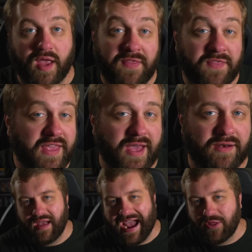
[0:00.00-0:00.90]
In the
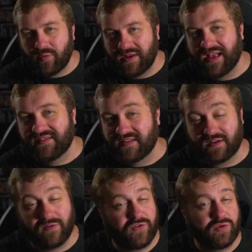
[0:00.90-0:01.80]
end, Halloween Ends is a
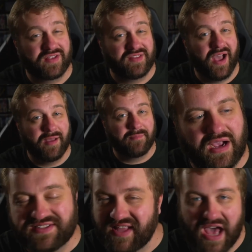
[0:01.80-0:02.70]
confusing time.
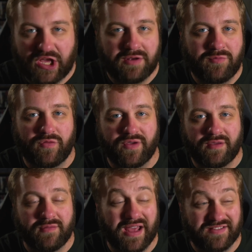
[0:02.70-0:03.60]
It's not a good
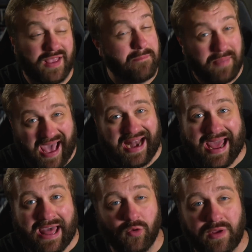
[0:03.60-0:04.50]
movie, and it's a bad
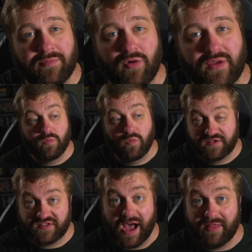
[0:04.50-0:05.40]
Halloween movie. With
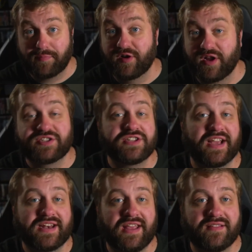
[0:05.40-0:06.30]
solid production
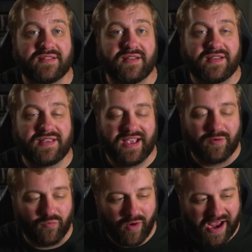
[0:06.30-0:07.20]
techniques,
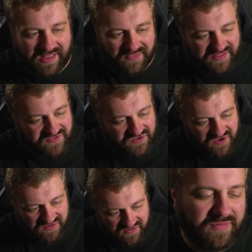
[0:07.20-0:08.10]
yet writing that's
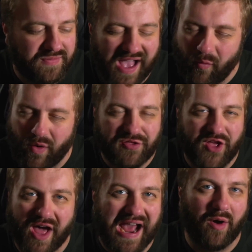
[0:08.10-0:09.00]
just not well
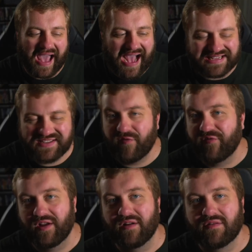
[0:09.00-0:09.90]
thought out. As I
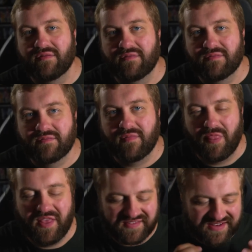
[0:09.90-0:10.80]
feared,
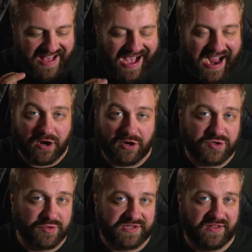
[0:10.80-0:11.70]
this entire
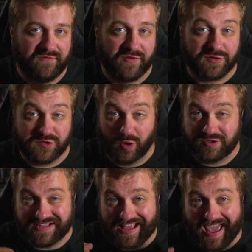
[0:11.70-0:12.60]
trilogy feels
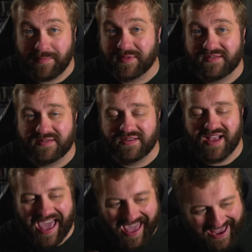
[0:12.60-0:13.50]
largely aimless
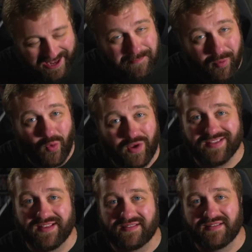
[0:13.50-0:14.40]
and
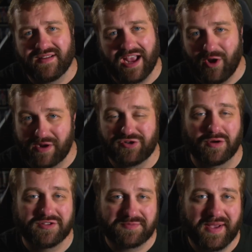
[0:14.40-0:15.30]
pointless in
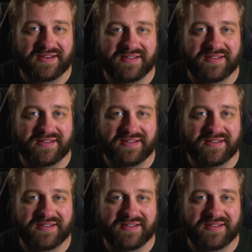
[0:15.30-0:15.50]
retrospect.